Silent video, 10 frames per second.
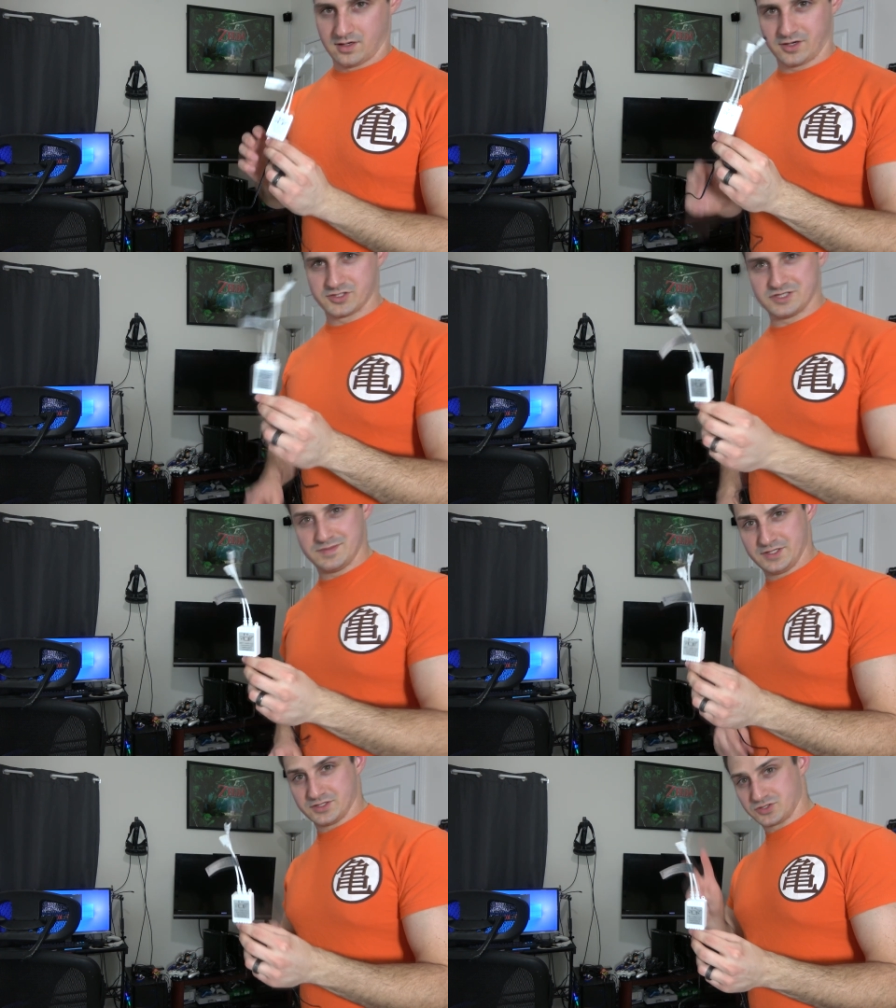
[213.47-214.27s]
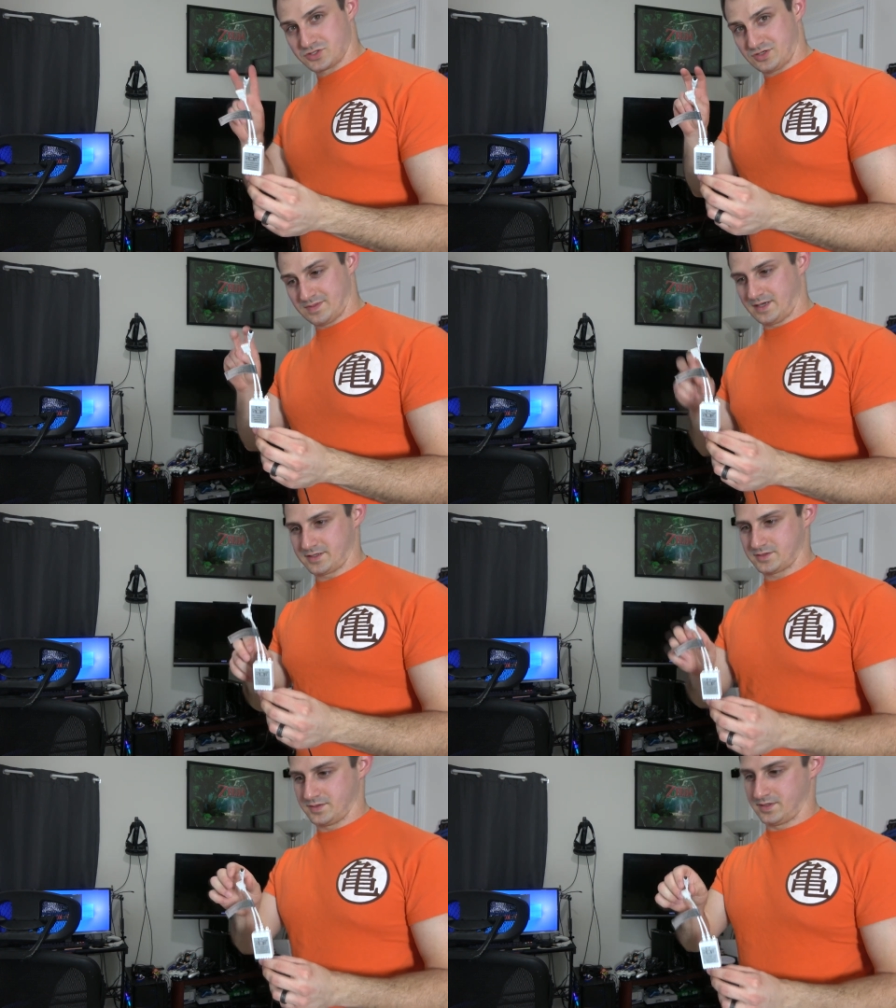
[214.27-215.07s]
RGB control
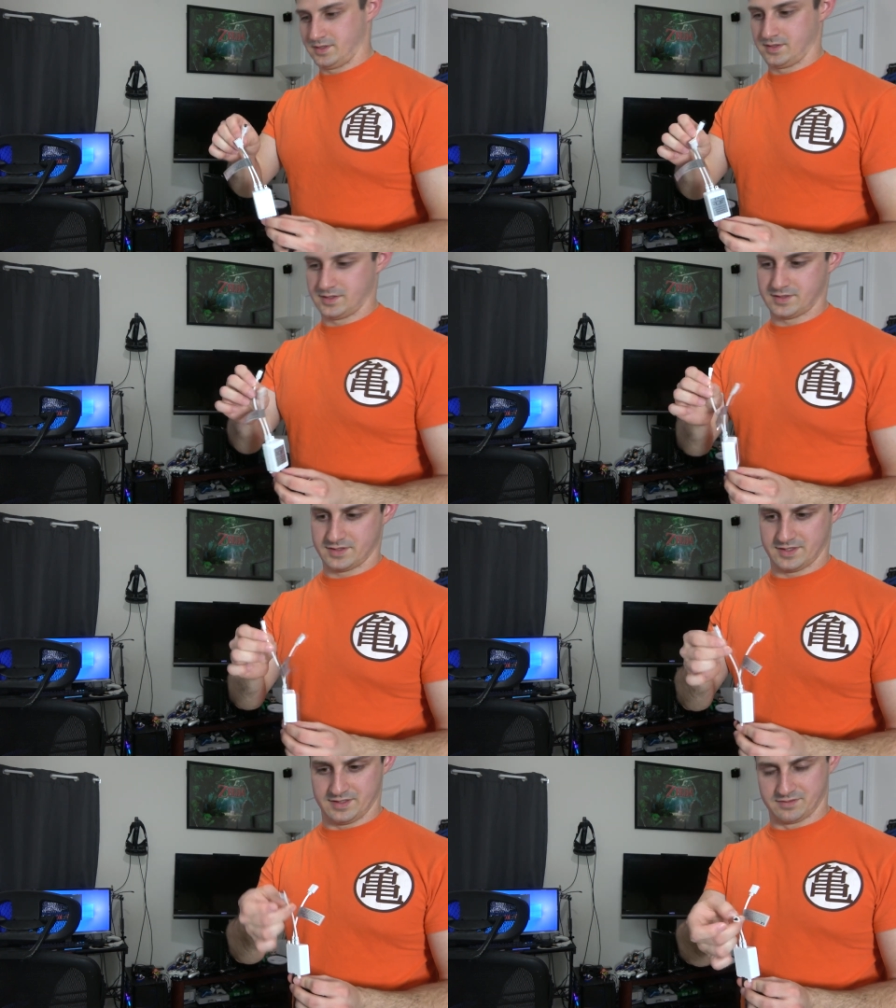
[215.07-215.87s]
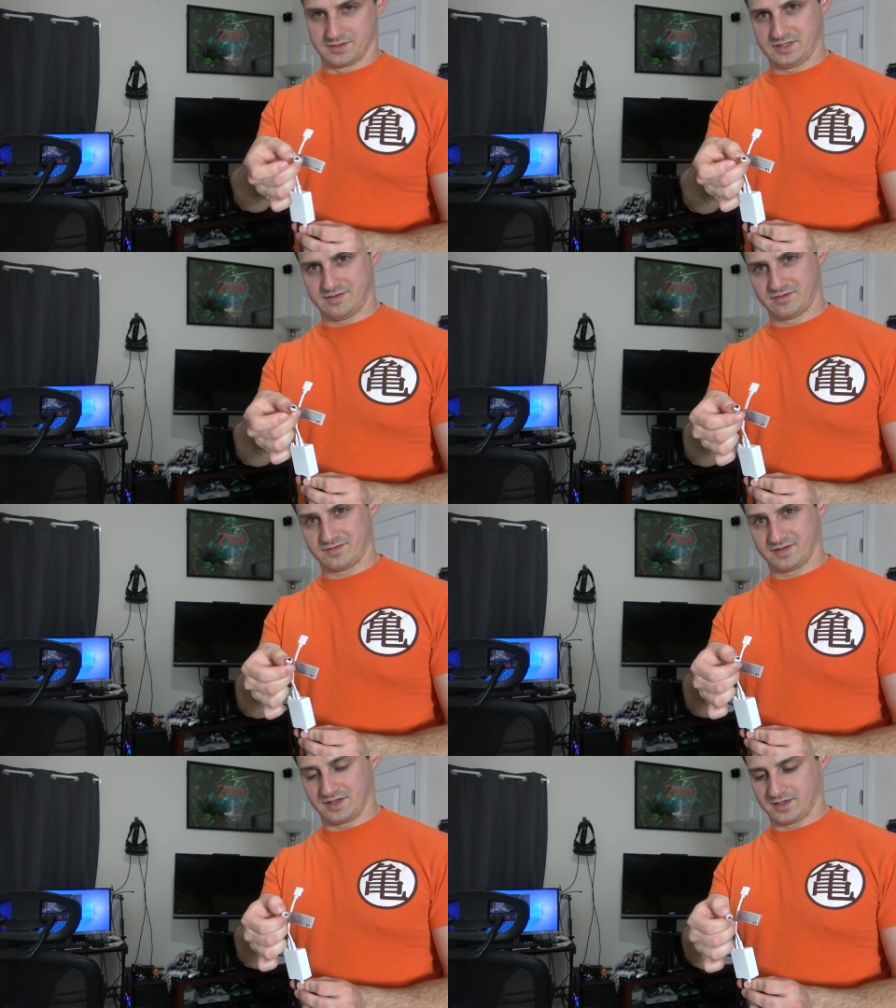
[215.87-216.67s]
box with, this is the receiver
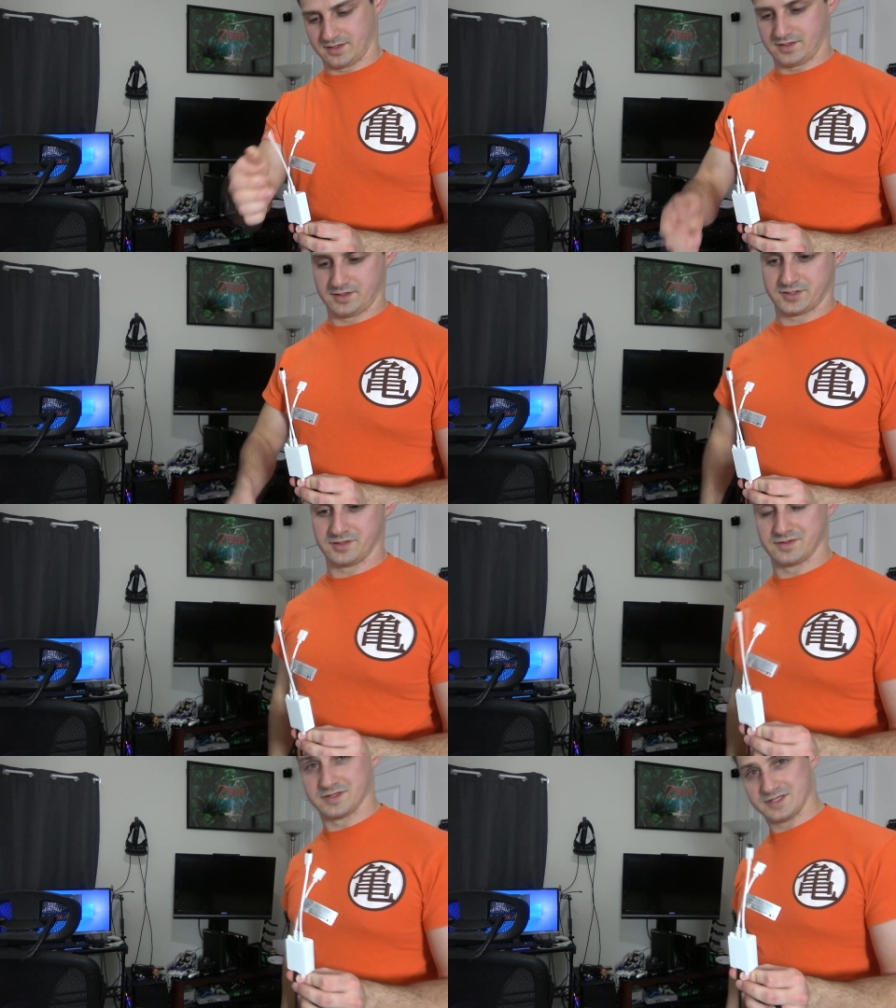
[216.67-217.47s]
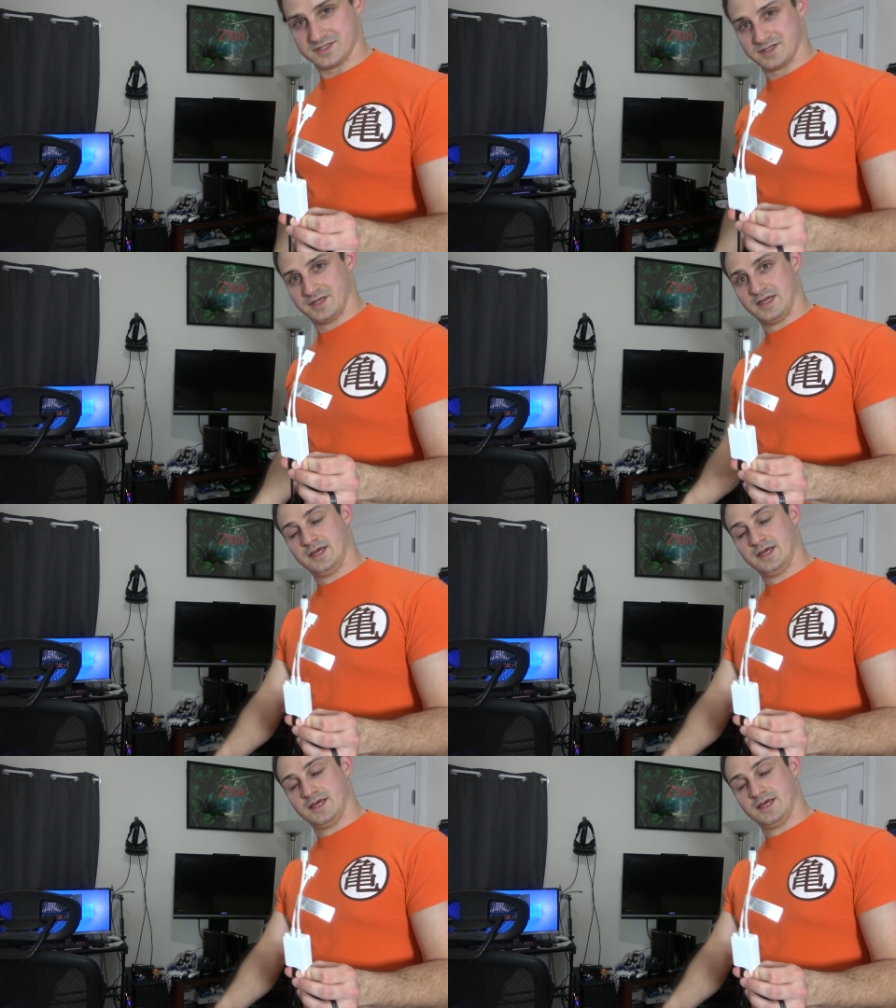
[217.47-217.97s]
for the IR, so you want this